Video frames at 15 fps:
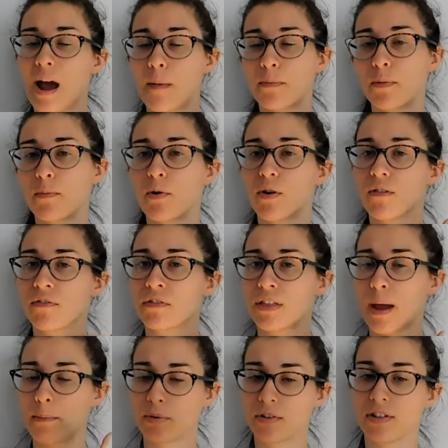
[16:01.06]
an upper port for
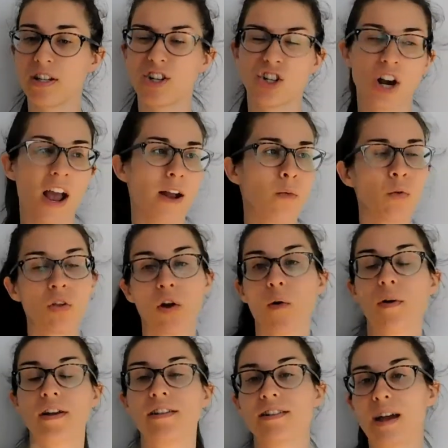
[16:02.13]
that procedure, and we'll
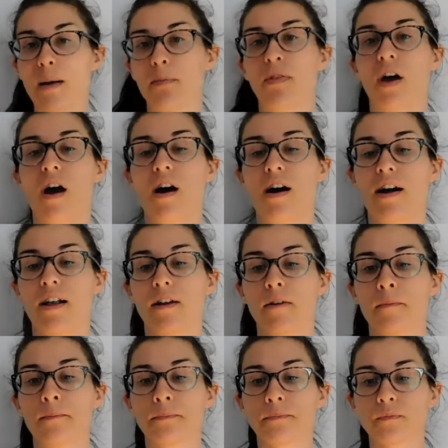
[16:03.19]
go in depth
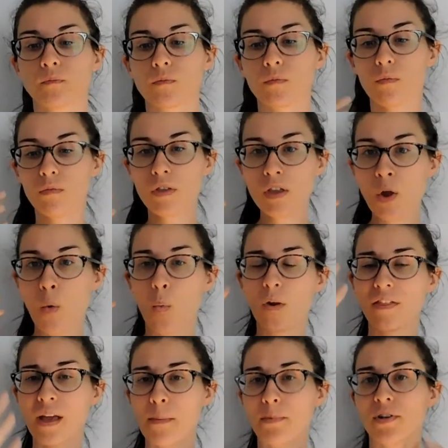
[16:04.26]
on
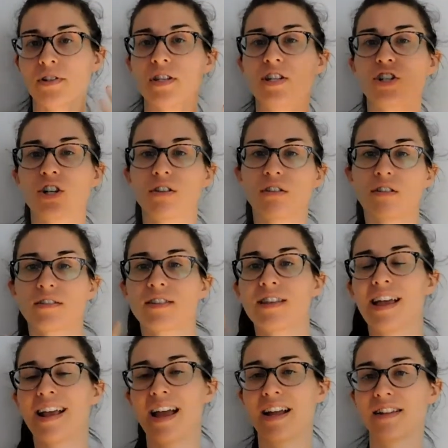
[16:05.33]
what that procedure looks
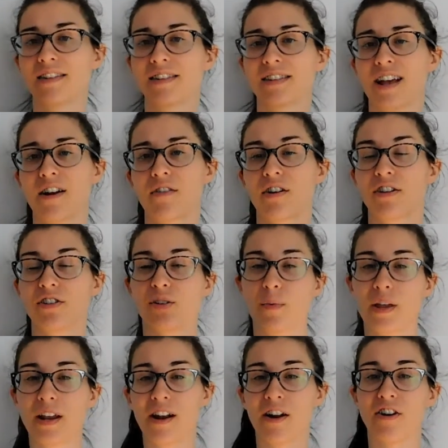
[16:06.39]
like, etc., so
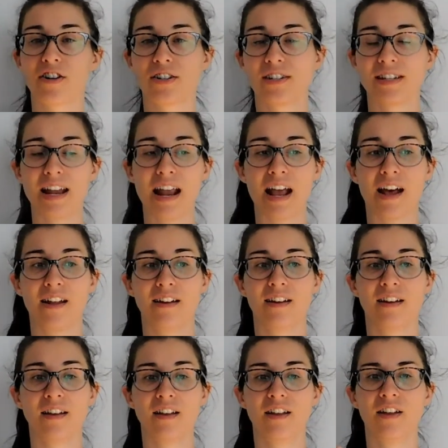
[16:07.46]
we can
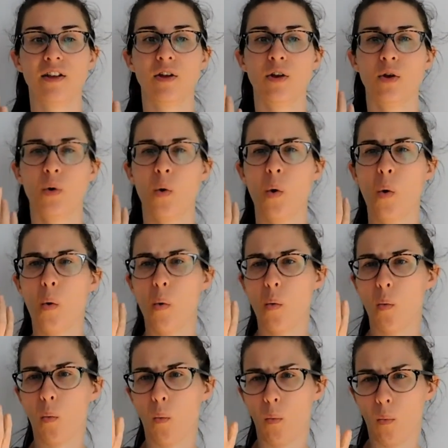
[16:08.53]
understand
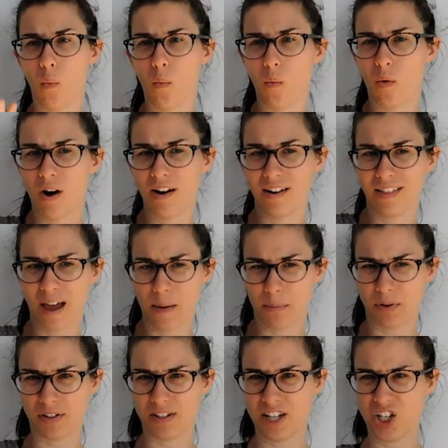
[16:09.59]
what
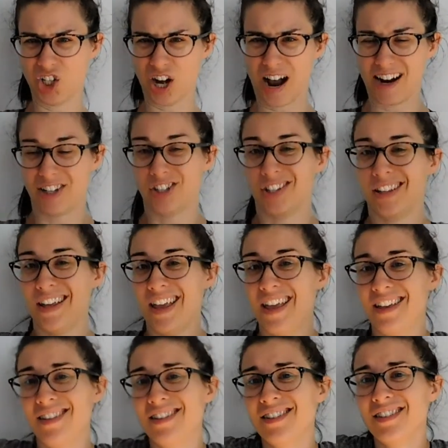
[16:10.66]
that procedure actually
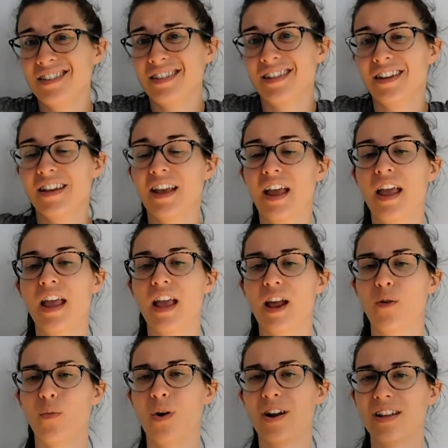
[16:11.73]
is
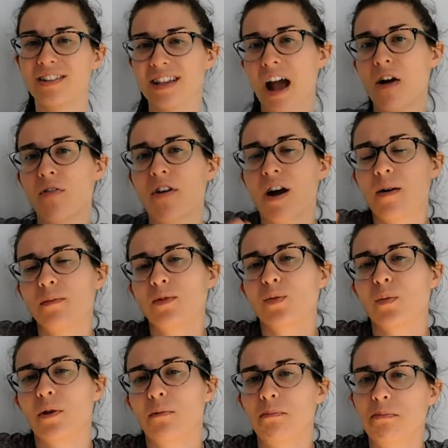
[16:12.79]
and what its
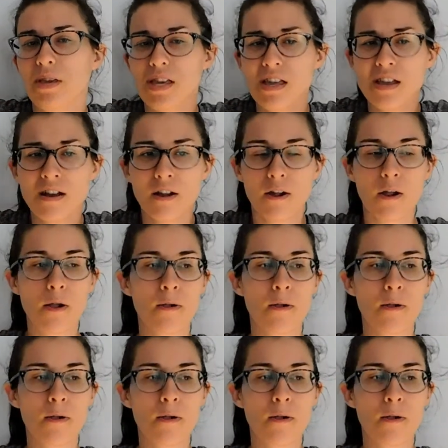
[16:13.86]
outcomes will be.